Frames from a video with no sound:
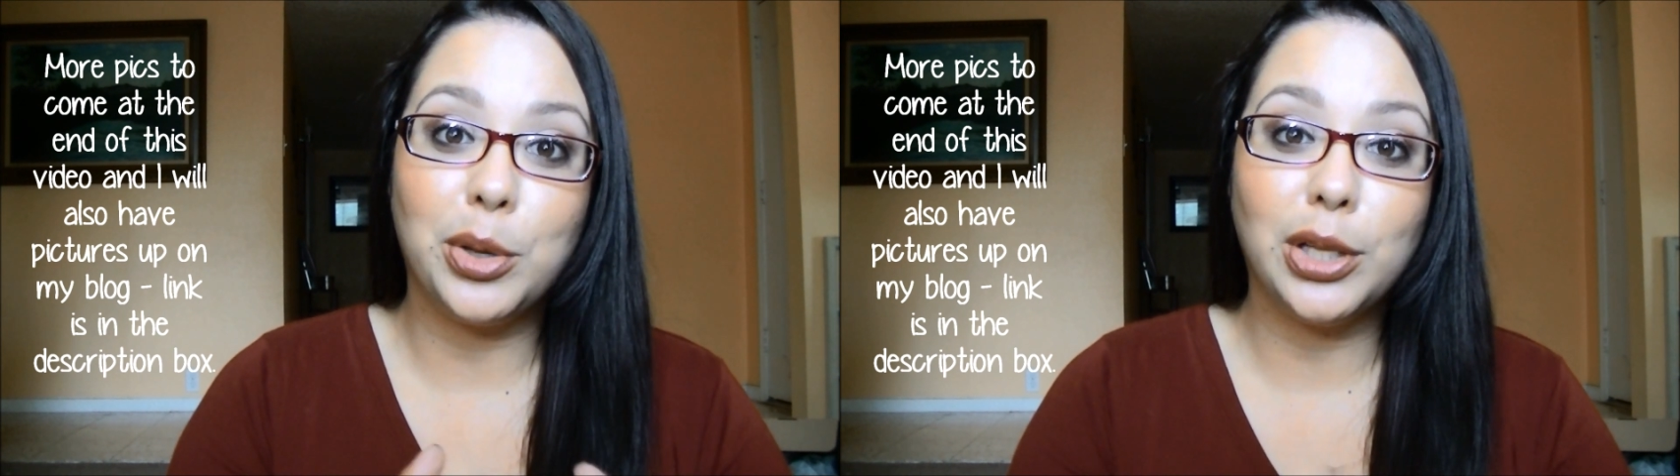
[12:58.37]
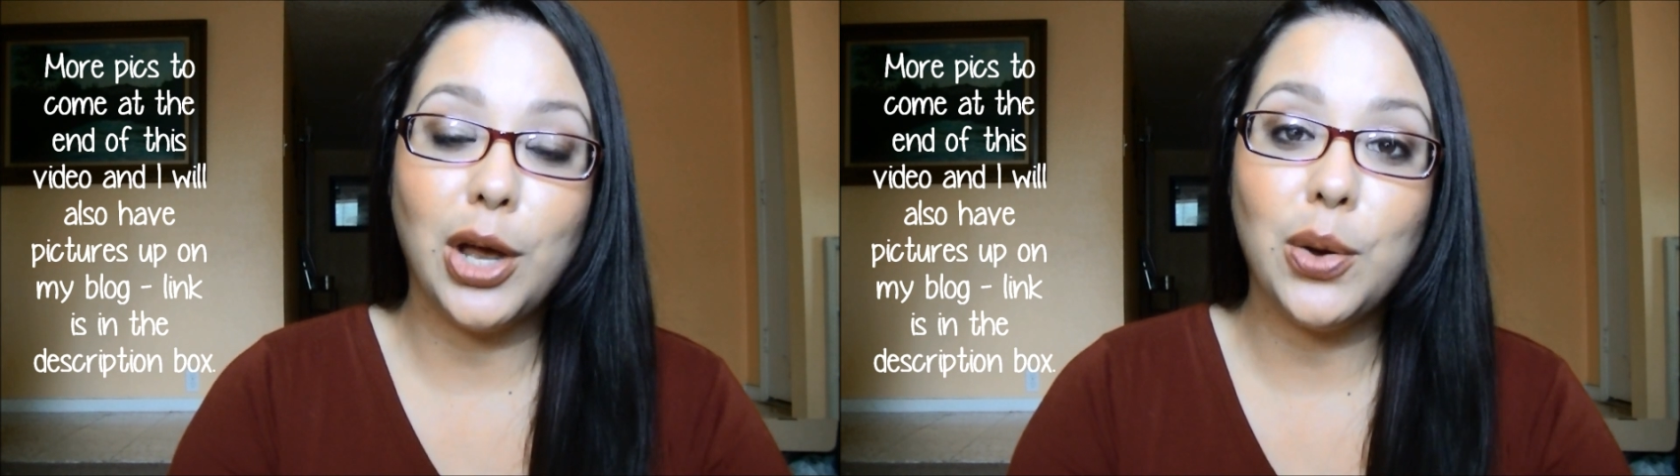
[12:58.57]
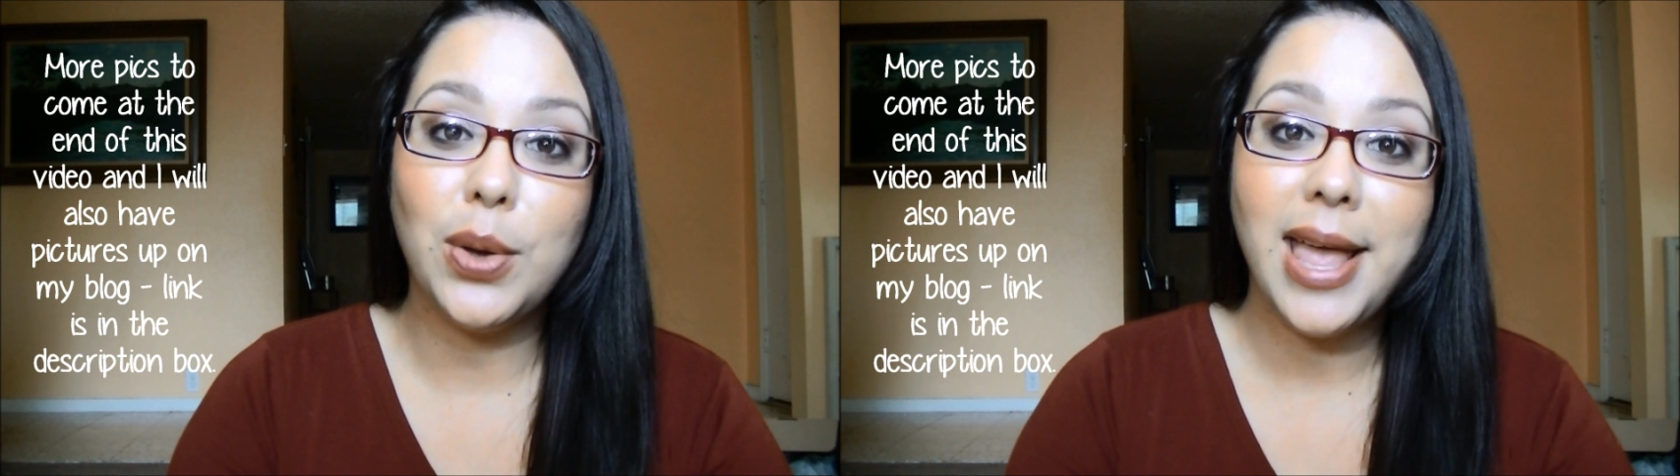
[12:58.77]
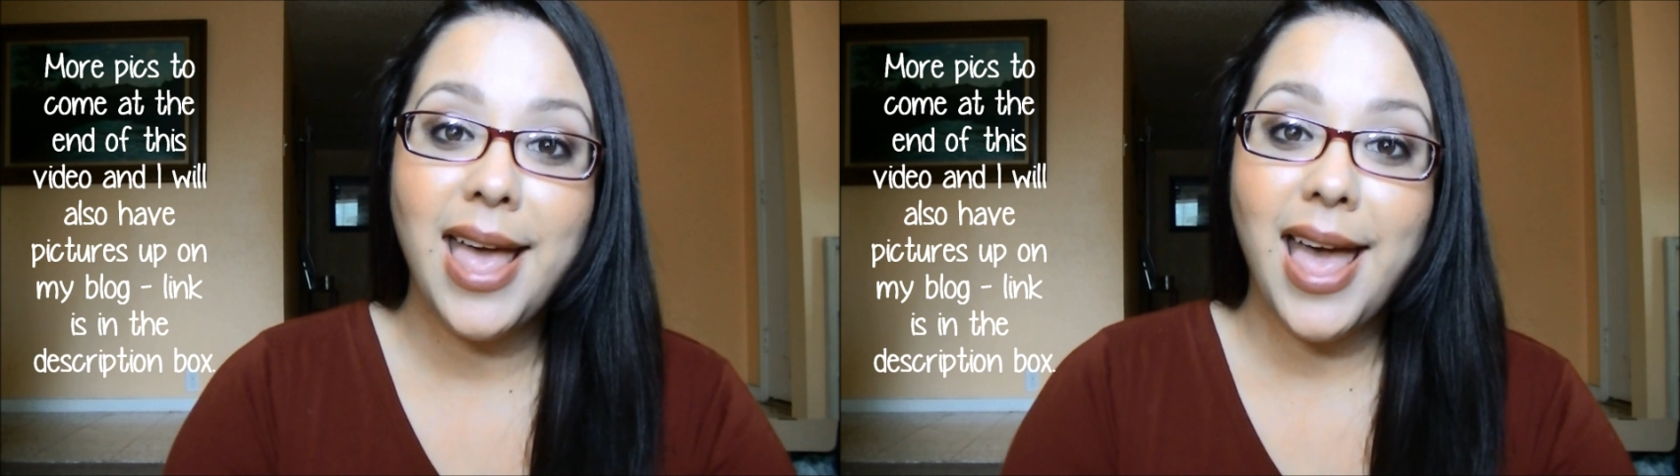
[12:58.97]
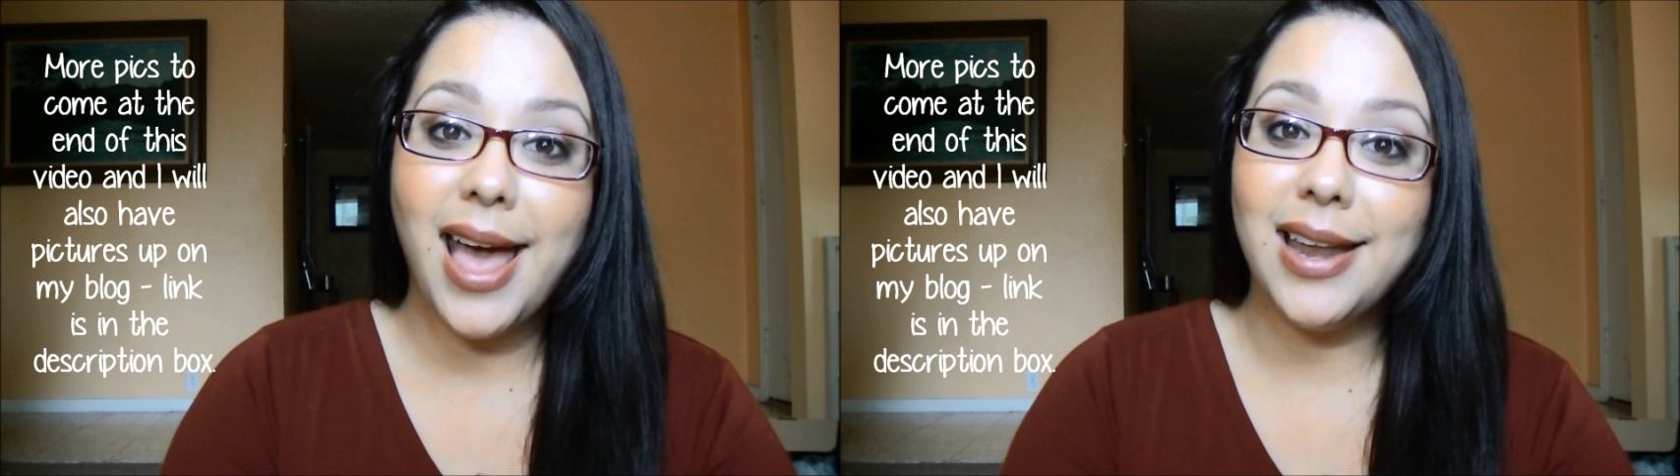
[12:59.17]
below.
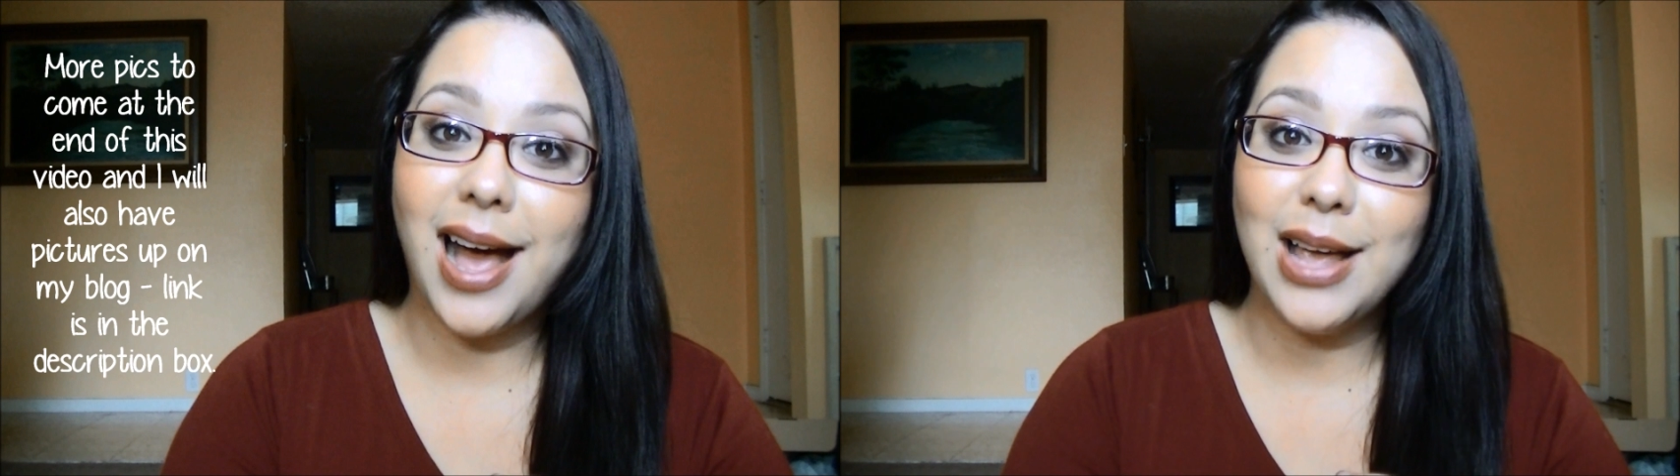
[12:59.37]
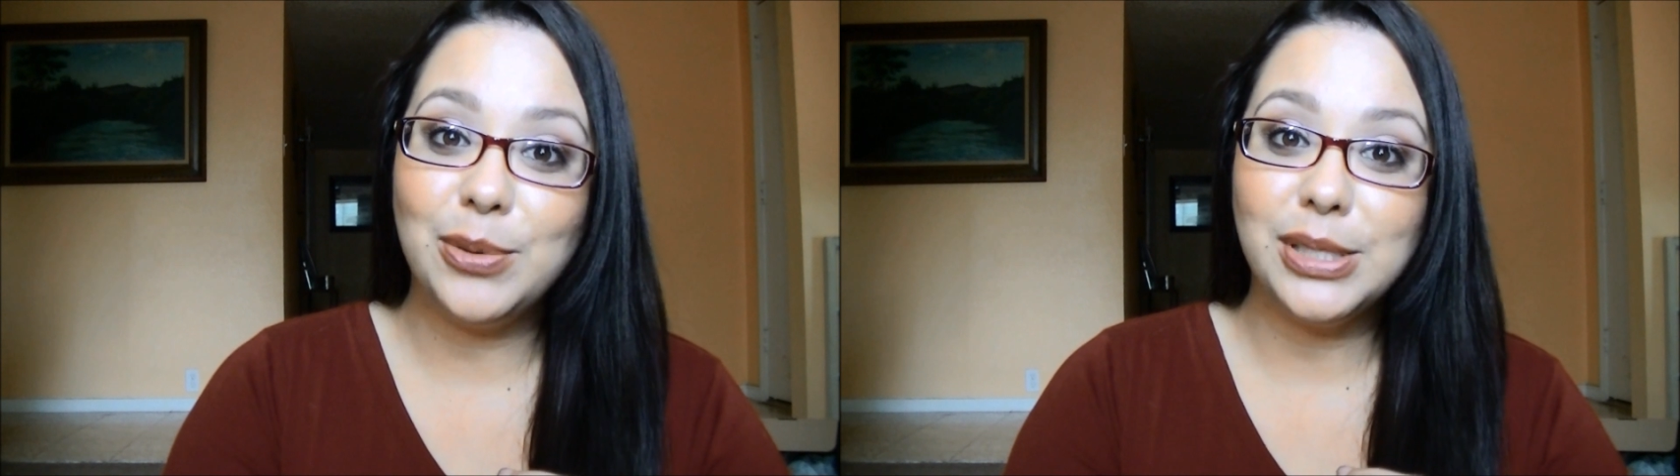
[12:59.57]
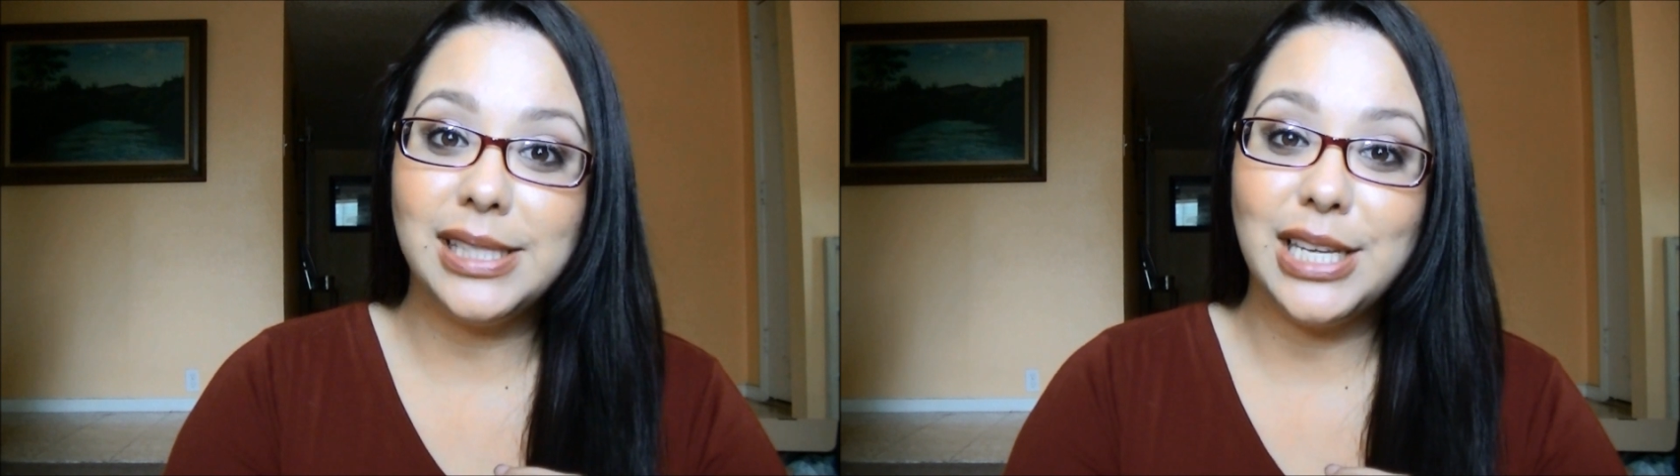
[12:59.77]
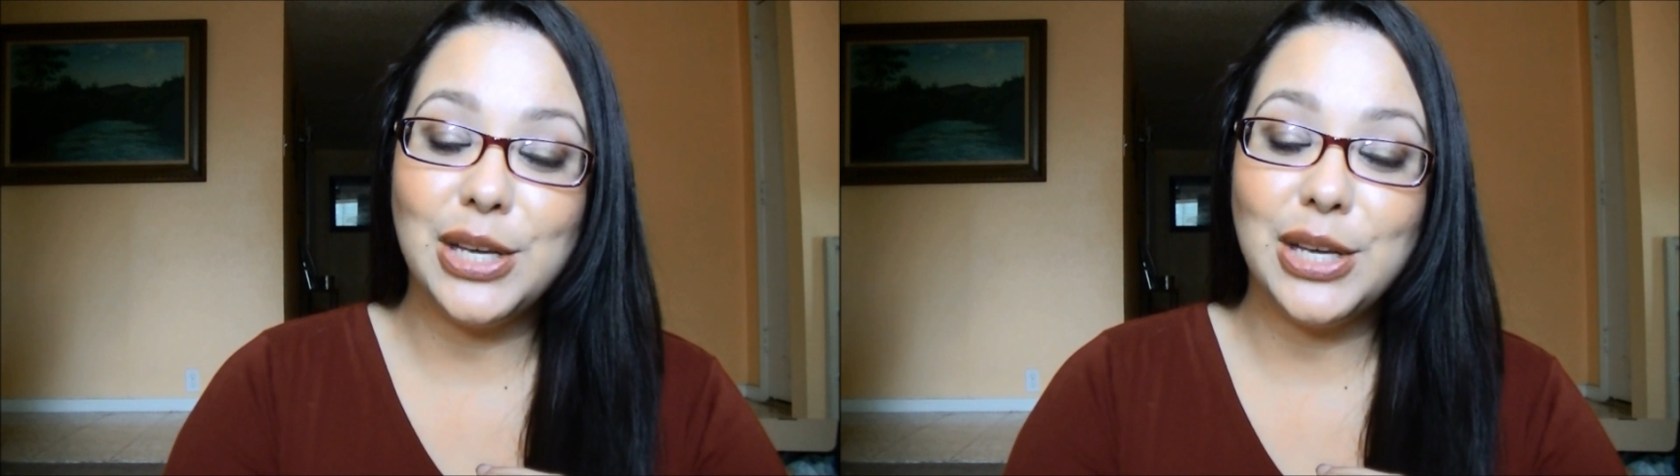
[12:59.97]
And I will see